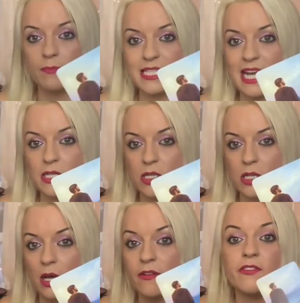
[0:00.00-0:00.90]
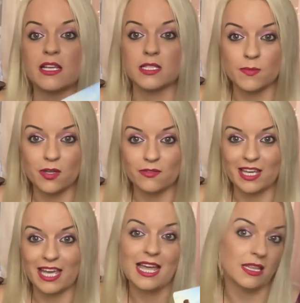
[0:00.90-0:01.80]
potential of things
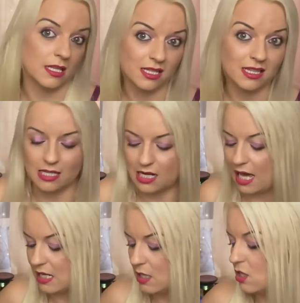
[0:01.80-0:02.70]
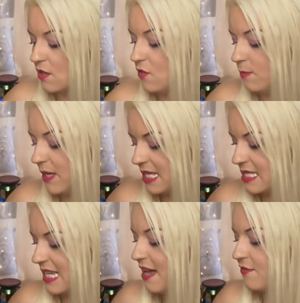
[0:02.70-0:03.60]
moving and the, the likelihood of you being
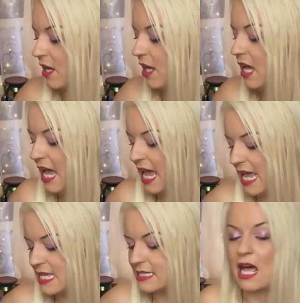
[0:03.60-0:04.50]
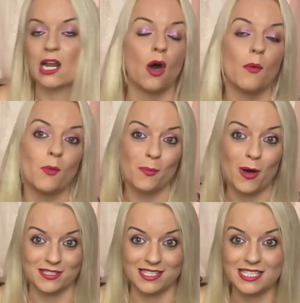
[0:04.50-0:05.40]
together is a lot more
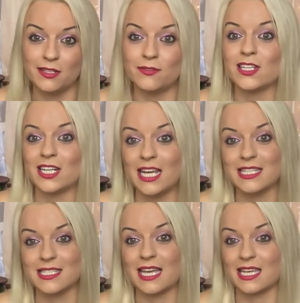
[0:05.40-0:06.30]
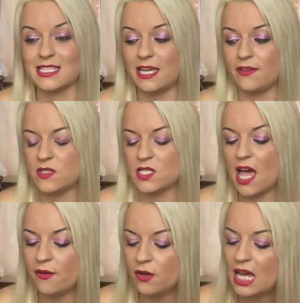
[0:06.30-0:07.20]
positive than it is negative.
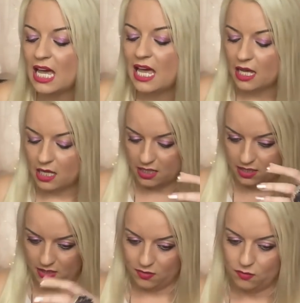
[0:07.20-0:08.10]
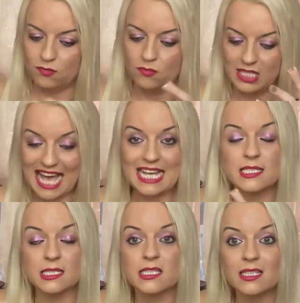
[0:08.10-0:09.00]
So
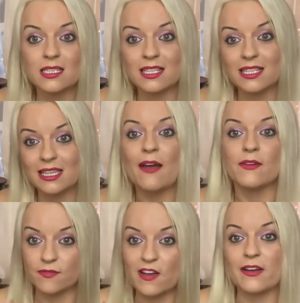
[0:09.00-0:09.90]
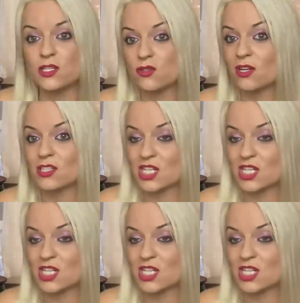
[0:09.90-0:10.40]
yes, there is a very strong